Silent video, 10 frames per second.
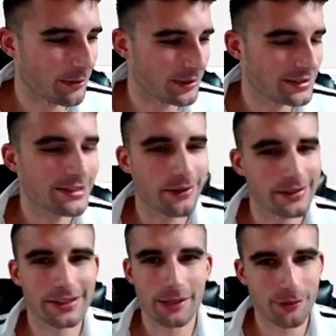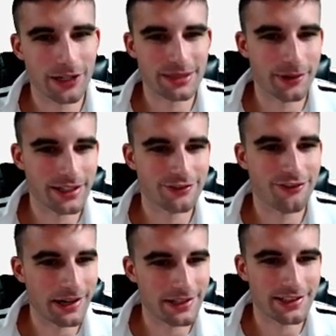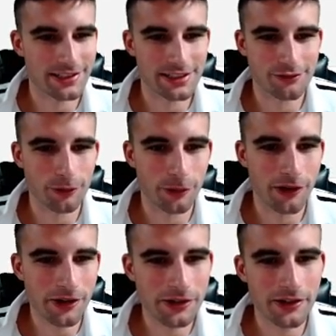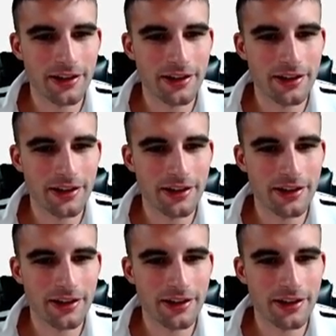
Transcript: but still, I think that price point is fine at $6,400.